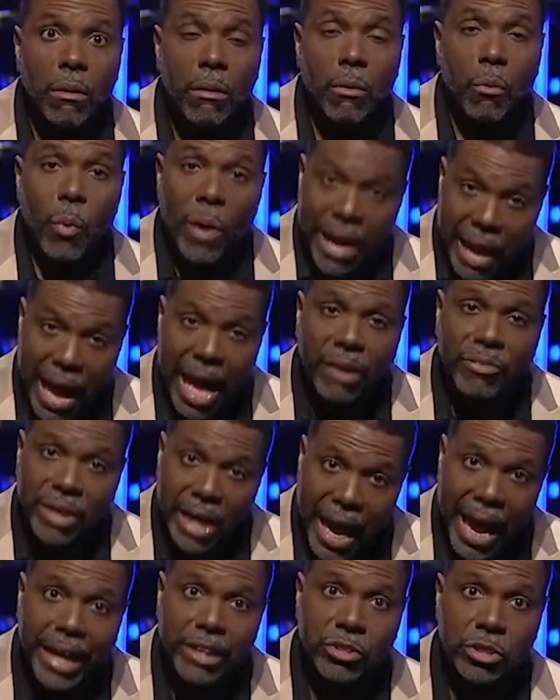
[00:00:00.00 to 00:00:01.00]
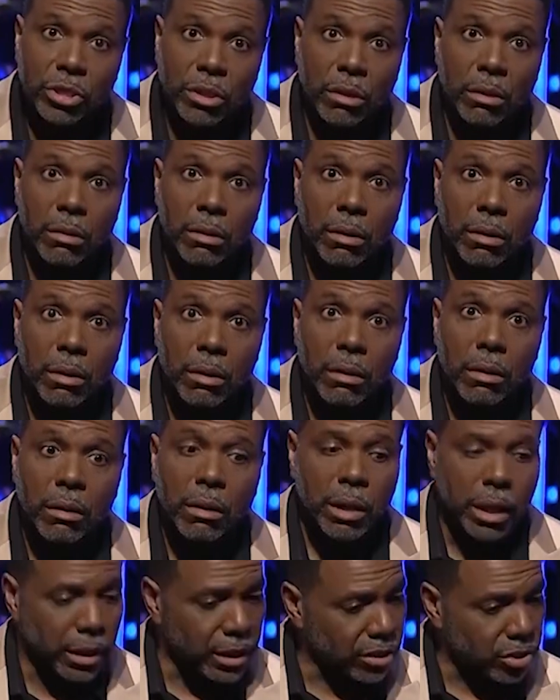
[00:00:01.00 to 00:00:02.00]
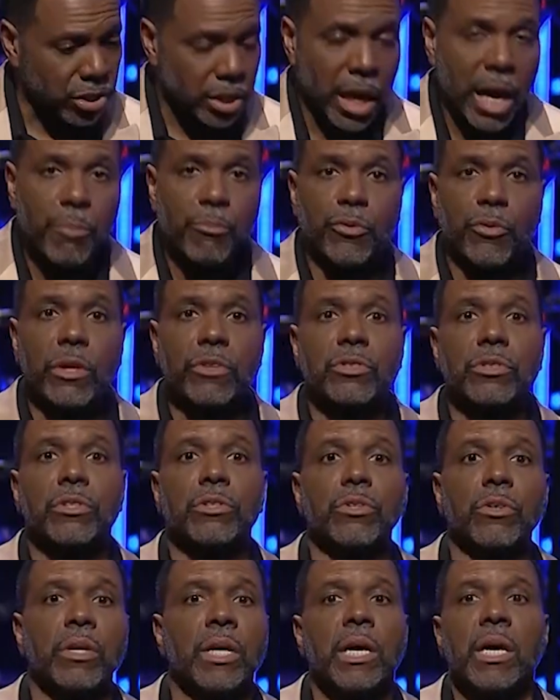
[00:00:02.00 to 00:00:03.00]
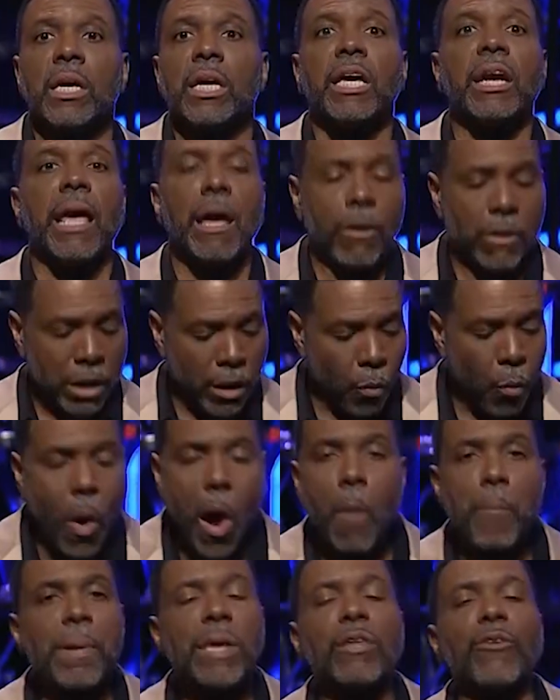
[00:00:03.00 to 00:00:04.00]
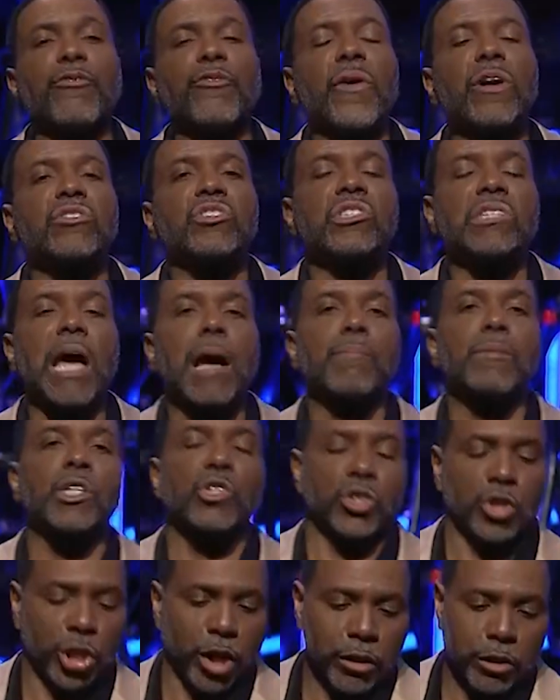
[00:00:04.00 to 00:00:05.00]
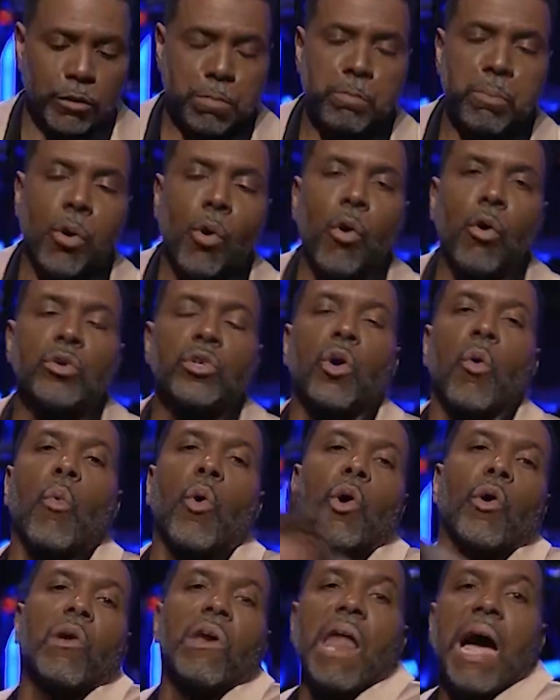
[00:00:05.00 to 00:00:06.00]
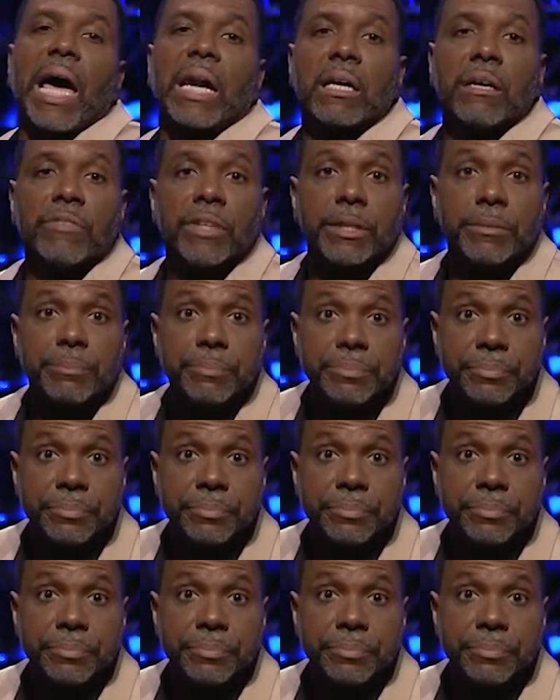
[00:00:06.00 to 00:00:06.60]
We have an answer. And it's time for us to do it. It, ain't, it won't be the first time the church pulled the world out of it.